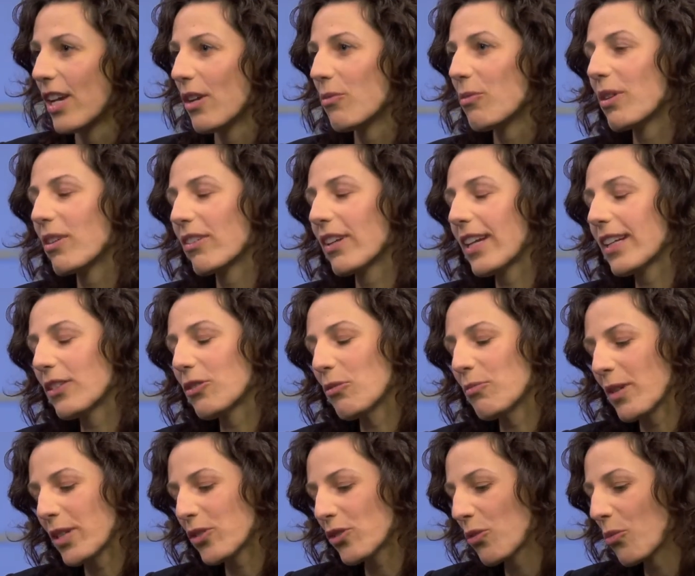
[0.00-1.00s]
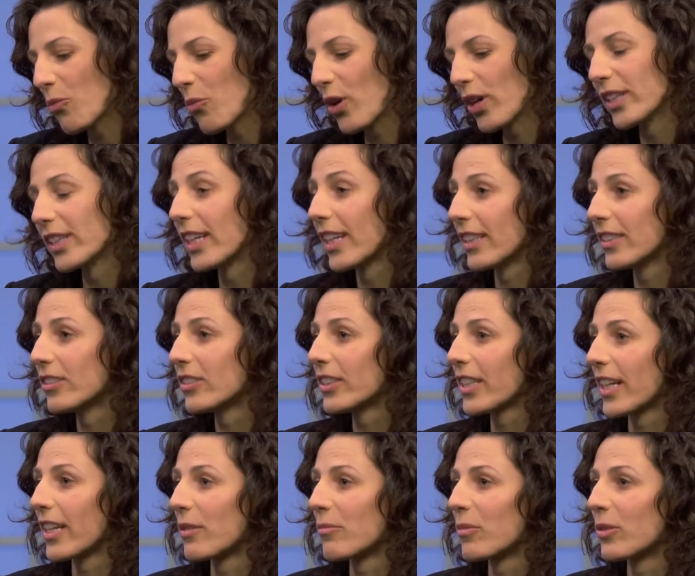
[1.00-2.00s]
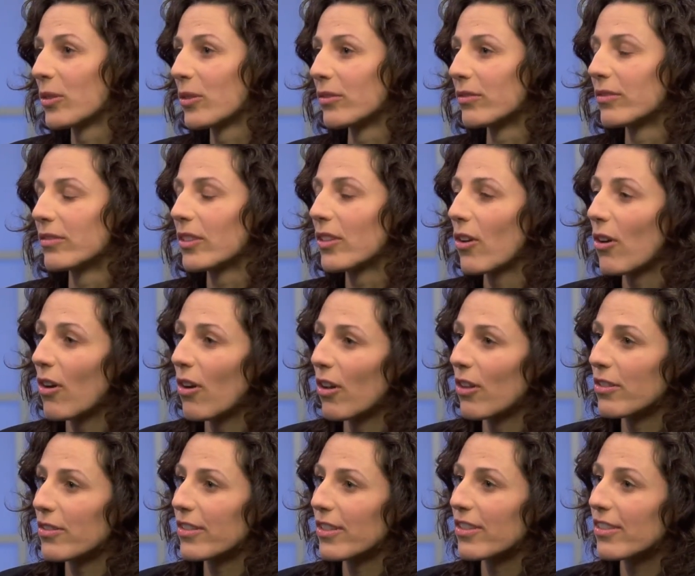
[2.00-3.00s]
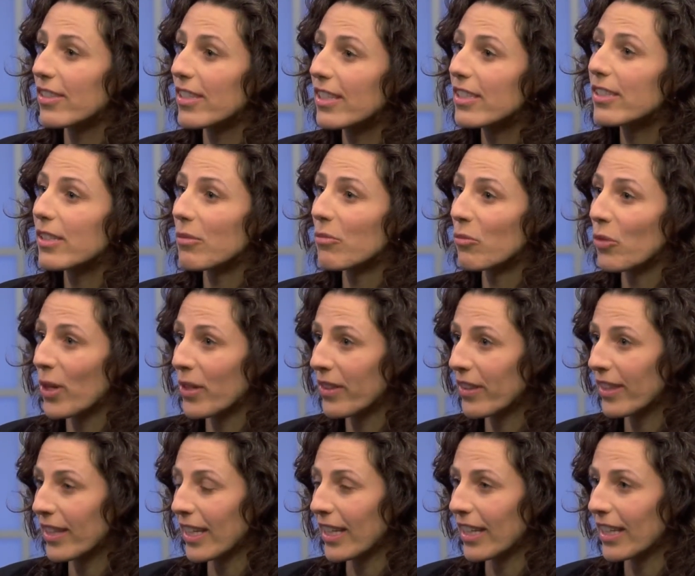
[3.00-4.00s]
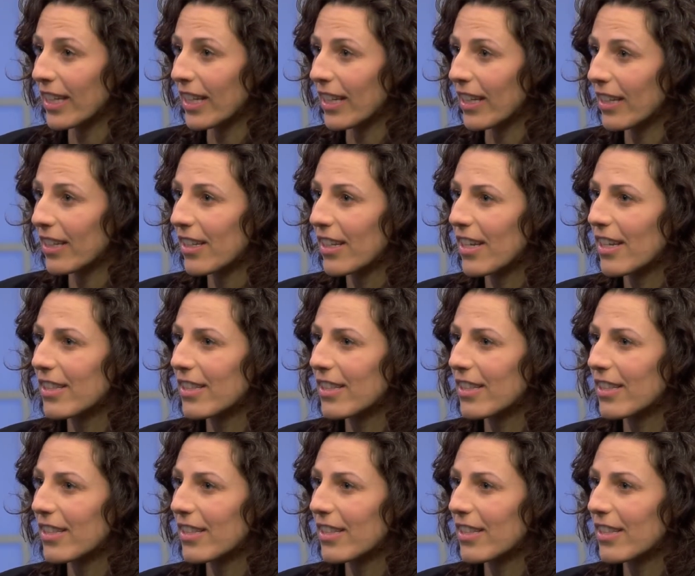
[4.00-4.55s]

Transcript: We rely too much on what Daniel Kahneman calls System 1 thinking.